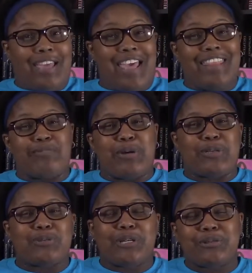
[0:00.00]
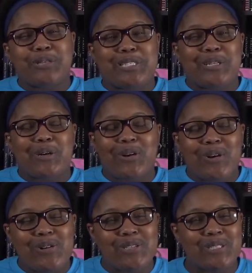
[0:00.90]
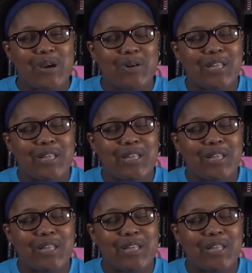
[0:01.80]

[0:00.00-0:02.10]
And the buzzword was girl. So